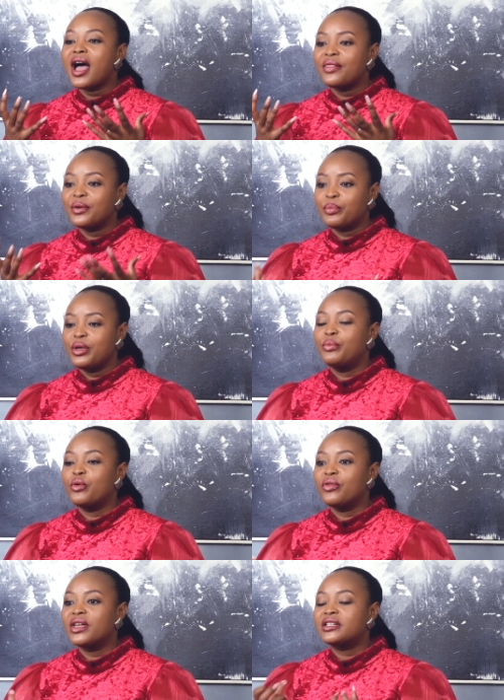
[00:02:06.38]
are the
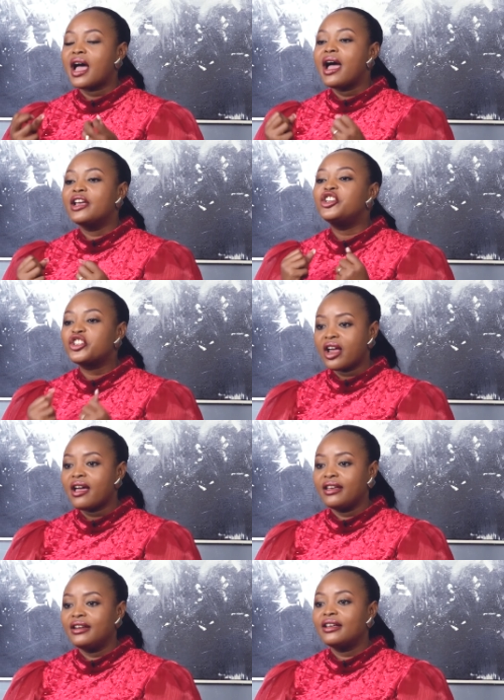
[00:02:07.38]
people that I
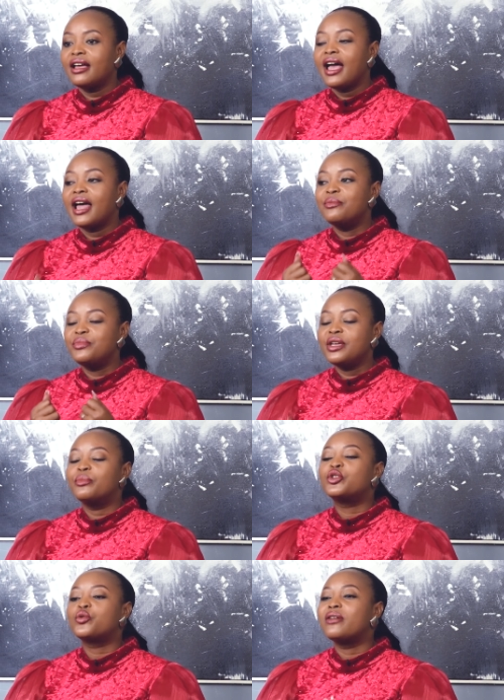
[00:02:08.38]
shine and be
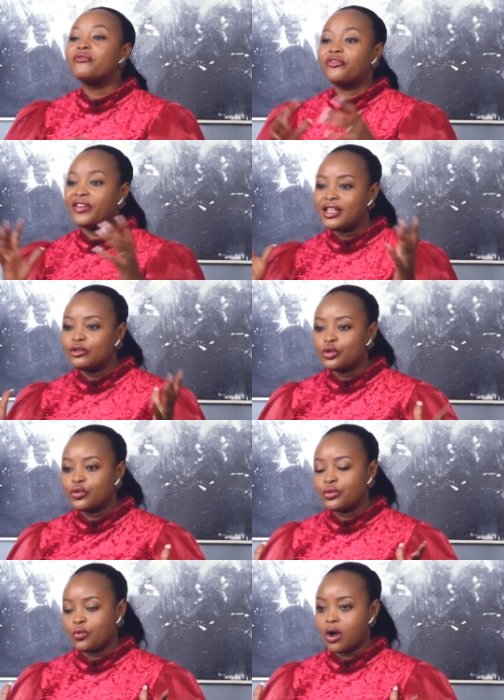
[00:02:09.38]
able to unveil
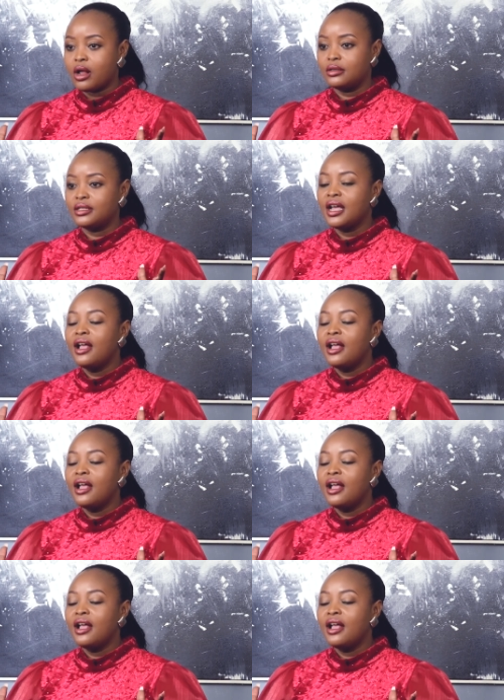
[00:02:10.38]
to the world.